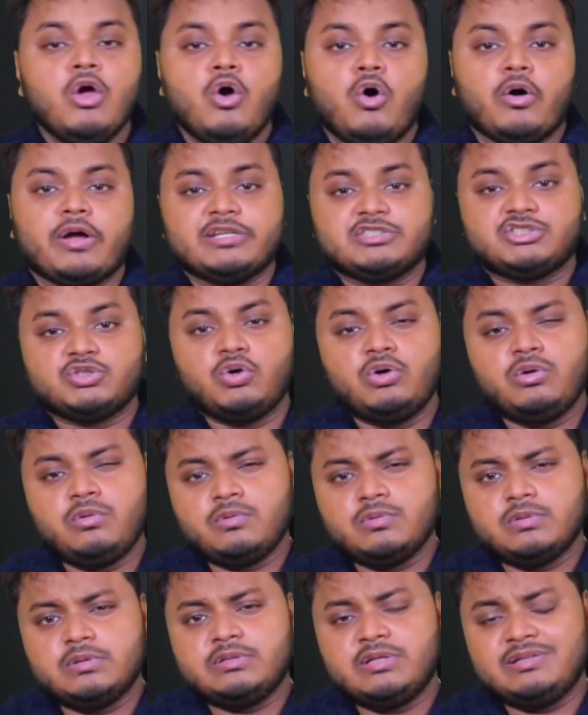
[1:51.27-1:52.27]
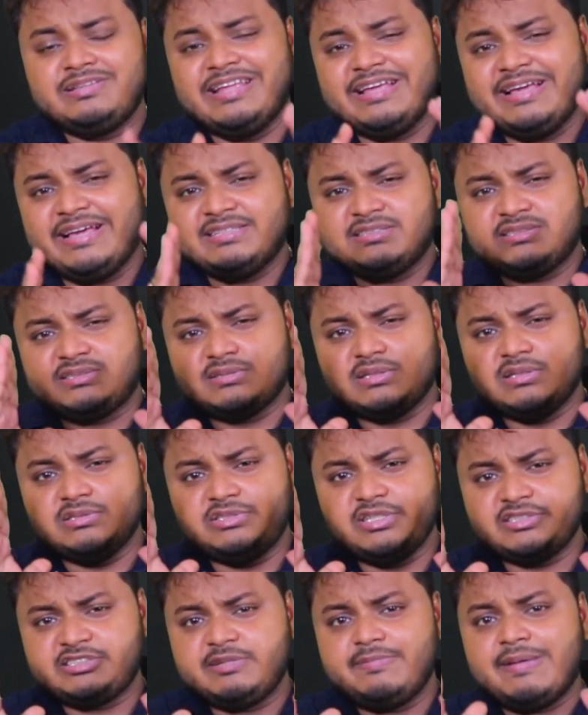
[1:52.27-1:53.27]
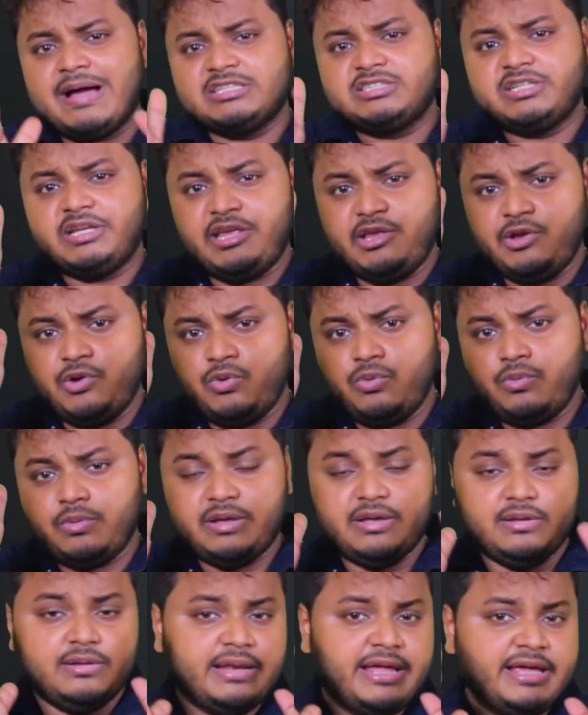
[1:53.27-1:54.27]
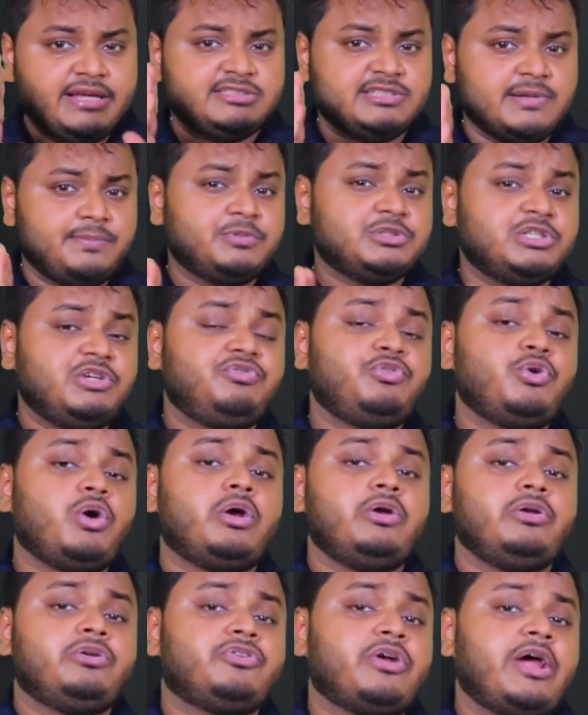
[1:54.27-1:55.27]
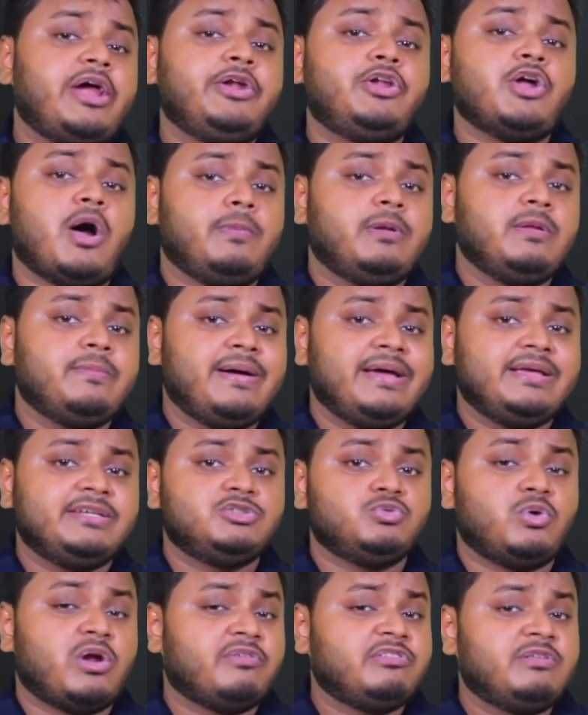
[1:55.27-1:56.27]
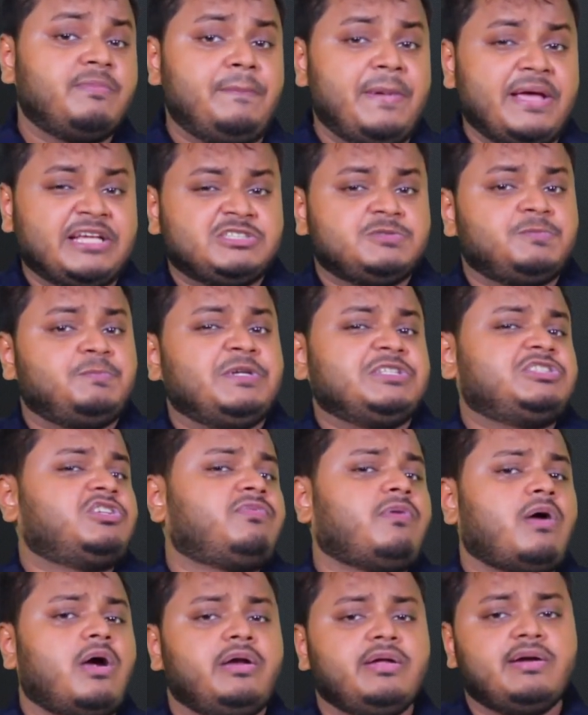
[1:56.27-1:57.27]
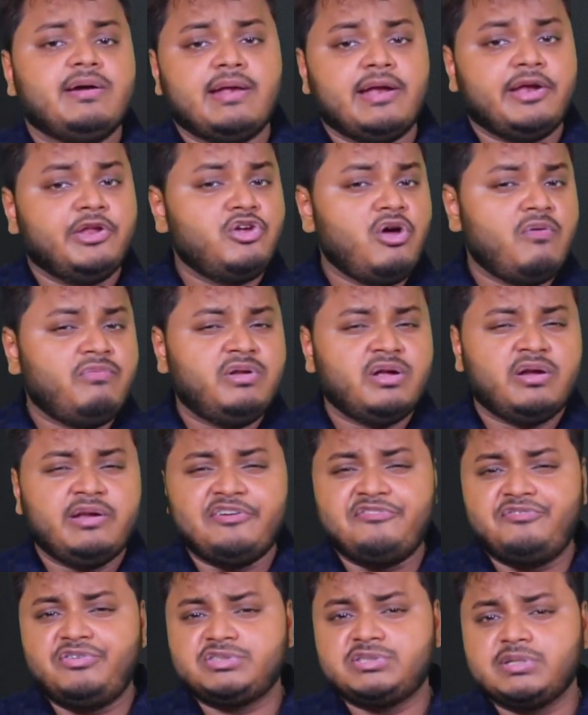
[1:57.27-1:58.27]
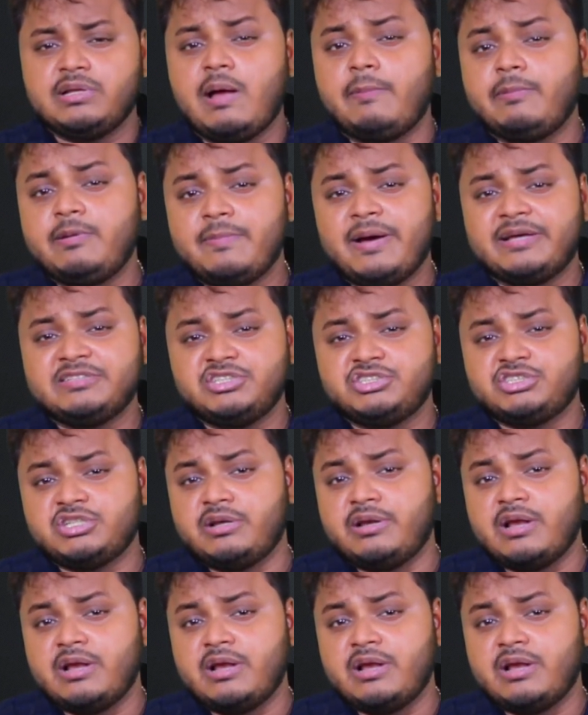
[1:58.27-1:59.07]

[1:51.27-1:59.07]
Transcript: Okay, so the thing is, just imagine suppose if you are trying to optimize one of the best piece of article and you have done every single optimization.